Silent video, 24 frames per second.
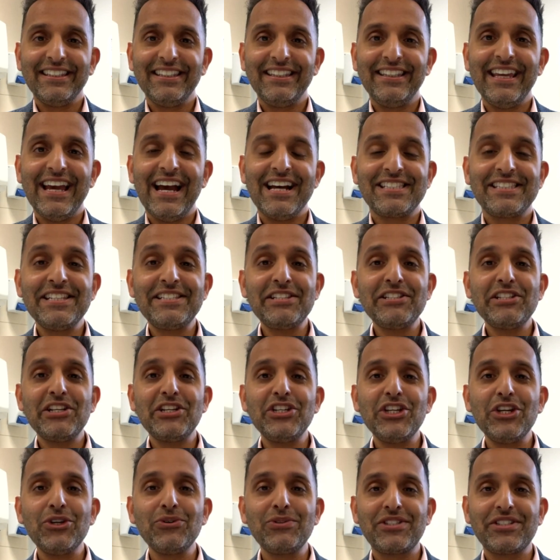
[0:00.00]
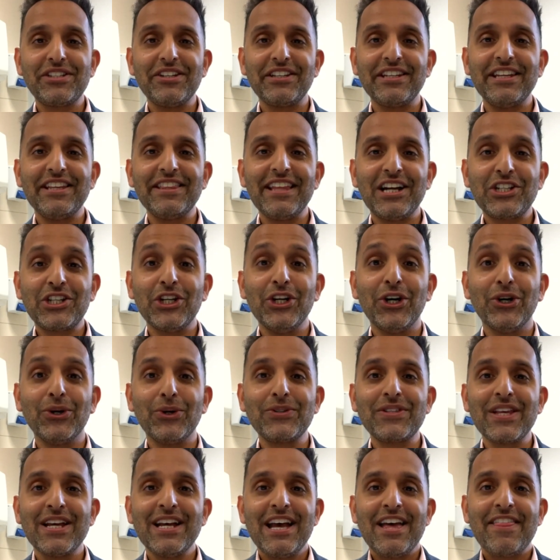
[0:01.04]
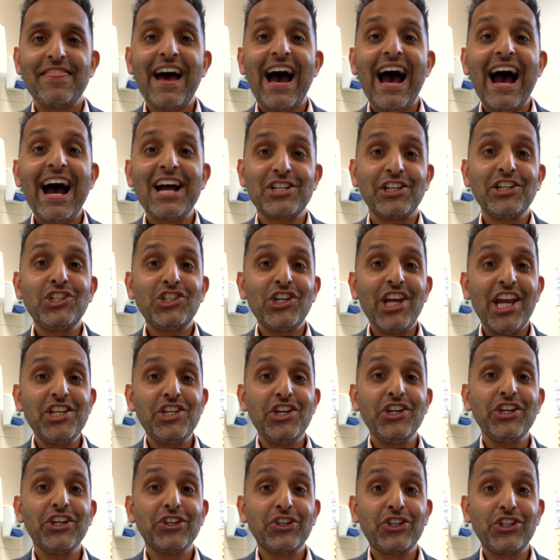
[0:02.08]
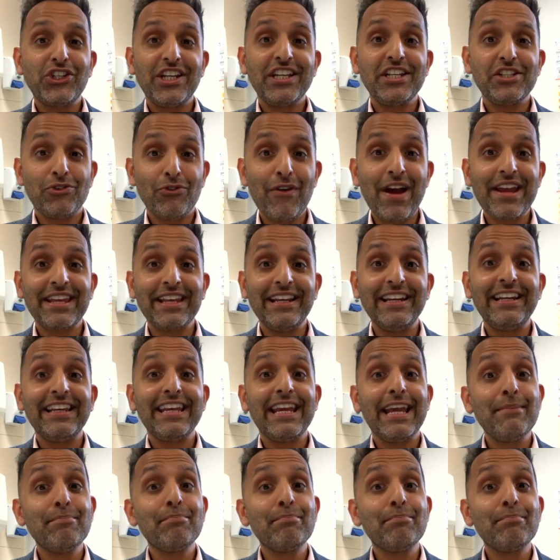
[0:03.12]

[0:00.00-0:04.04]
Yes, this is a new study that shows that actually changing your sheets regularly